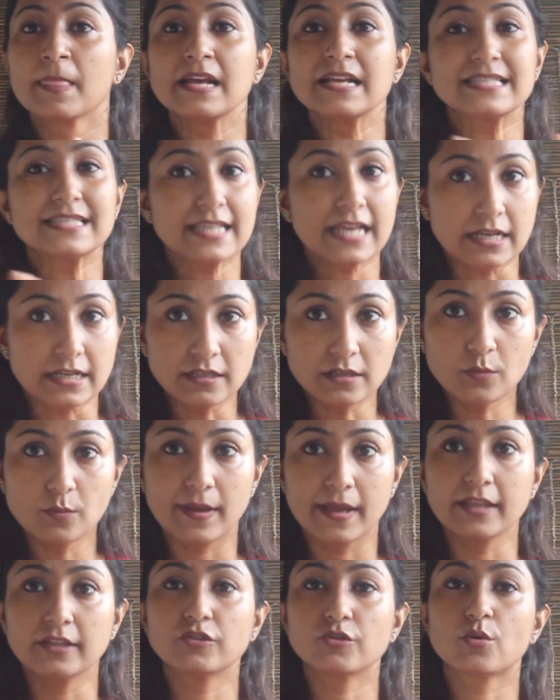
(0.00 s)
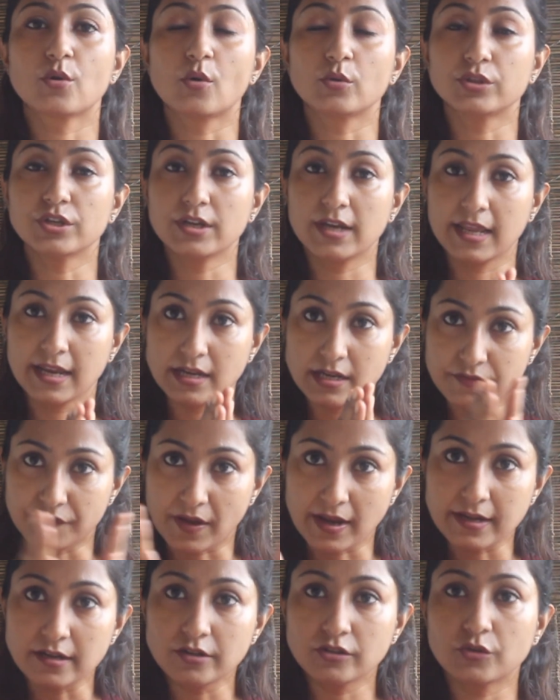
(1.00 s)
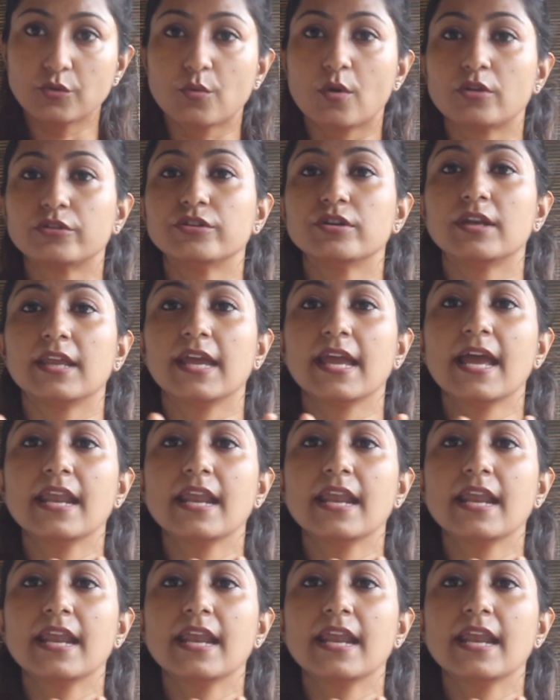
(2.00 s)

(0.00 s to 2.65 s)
subtle way throughout the day, divided throughout the day,